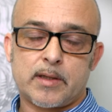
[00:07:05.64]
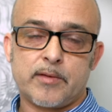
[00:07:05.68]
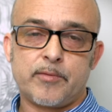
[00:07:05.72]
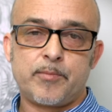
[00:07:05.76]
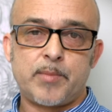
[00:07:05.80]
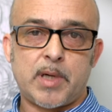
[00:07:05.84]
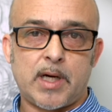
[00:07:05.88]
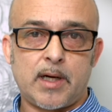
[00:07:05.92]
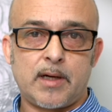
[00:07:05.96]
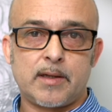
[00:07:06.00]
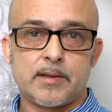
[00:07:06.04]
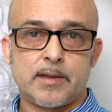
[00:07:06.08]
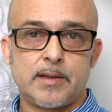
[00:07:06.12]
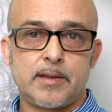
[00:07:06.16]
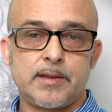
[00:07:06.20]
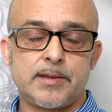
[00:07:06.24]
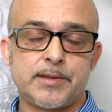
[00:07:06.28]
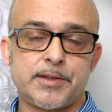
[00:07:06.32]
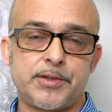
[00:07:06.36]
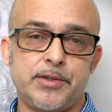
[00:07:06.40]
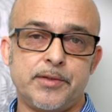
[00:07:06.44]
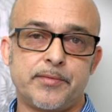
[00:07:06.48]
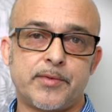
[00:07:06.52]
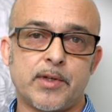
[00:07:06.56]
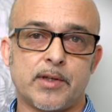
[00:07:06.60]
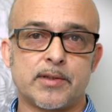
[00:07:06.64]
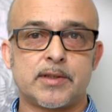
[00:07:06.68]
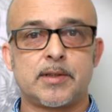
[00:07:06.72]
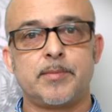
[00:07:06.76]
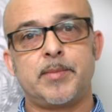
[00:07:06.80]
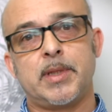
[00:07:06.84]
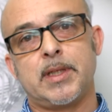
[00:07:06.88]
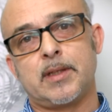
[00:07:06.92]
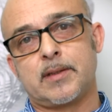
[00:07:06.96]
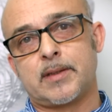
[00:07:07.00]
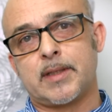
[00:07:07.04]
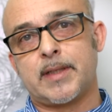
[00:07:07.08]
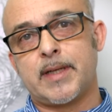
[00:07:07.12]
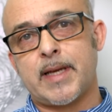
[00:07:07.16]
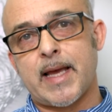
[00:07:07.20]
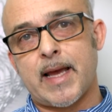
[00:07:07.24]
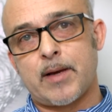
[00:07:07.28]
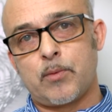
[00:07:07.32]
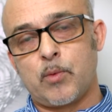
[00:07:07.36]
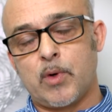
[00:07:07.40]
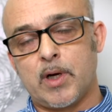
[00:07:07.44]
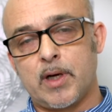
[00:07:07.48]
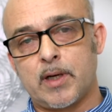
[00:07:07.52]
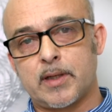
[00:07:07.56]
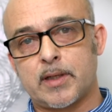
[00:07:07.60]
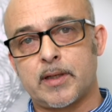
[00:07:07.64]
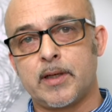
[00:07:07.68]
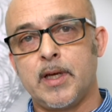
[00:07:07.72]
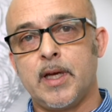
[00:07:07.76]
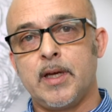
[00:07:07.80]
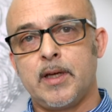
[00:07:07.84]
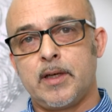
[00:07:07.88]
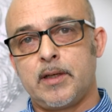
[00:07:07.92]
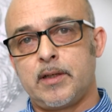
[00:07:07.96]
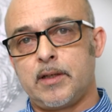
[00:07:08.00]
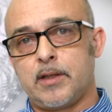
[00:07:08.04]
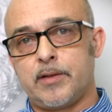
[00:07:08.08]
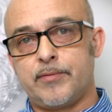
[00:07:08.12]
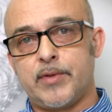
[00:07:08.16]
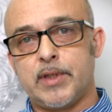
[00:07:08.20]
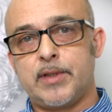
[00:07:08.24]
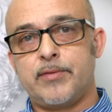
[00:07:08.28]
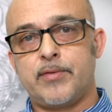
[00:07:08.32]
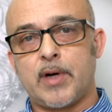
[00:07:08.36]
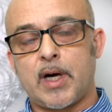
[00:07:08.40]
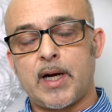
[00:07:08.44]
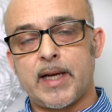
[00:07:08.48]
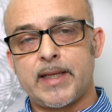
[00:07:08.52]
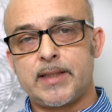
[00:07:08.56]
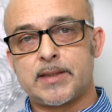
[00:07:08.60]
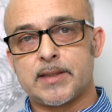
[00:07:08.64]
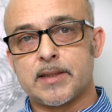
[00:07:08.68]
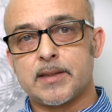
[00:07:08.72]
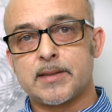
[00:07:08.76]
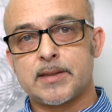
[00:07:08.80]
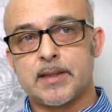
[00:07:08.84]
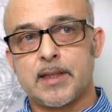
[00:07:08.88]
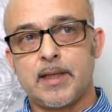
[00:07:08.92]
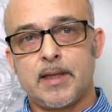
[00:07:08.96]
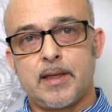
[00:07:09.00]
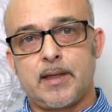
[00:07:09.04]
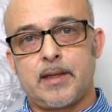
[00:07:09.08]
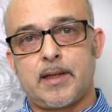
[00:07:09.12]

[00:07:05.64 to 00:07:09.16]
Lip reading: of partners, you've got to build a network of advisors,